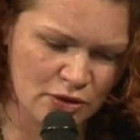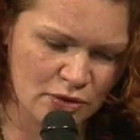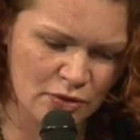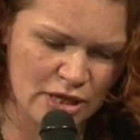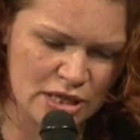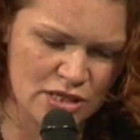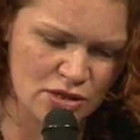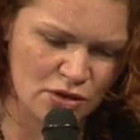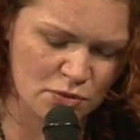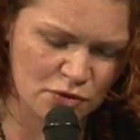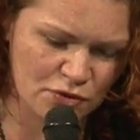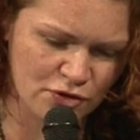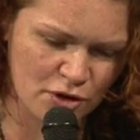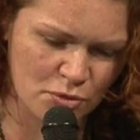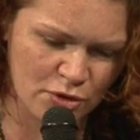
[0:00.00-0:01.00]
When he stopped
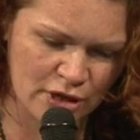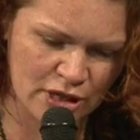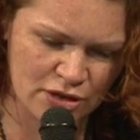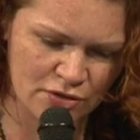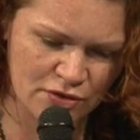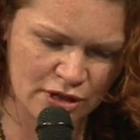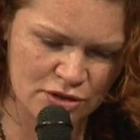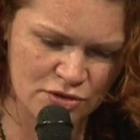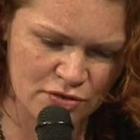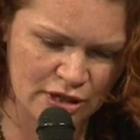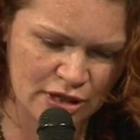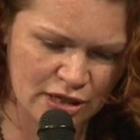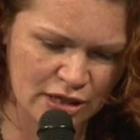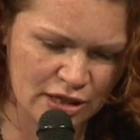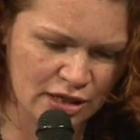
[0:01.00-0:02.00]
for a breather and a
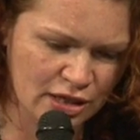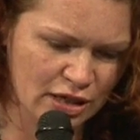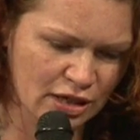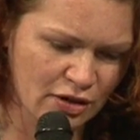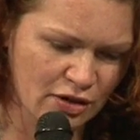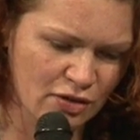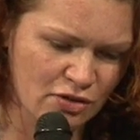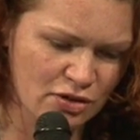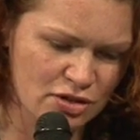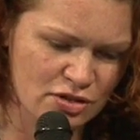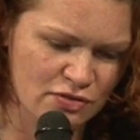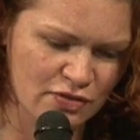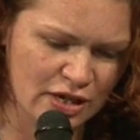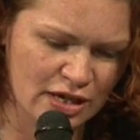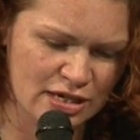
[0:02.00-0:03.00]
drink, he no longer
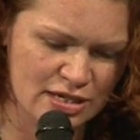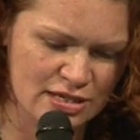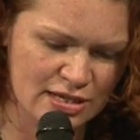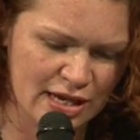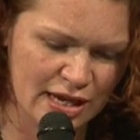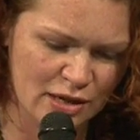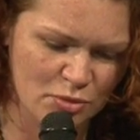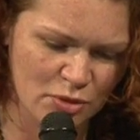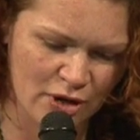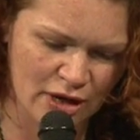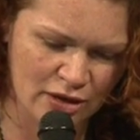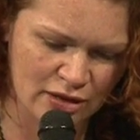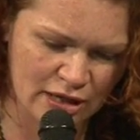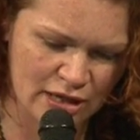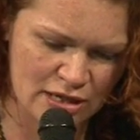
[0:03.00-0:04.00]
surveyed his land
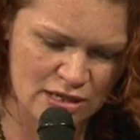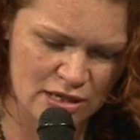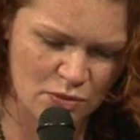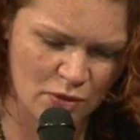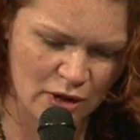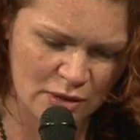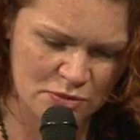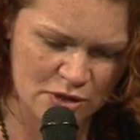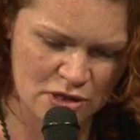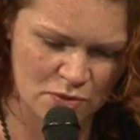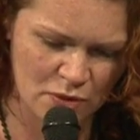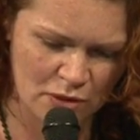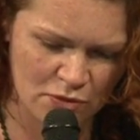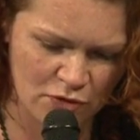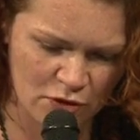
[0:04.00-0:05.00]
proudly as he wiped the
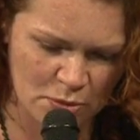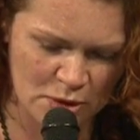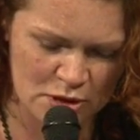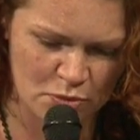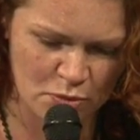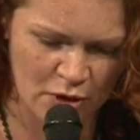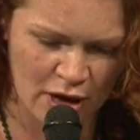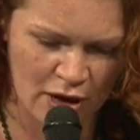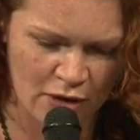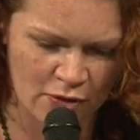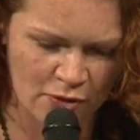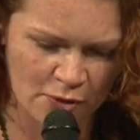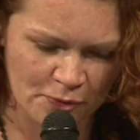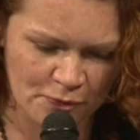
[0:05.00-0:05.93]
sweat from his brow.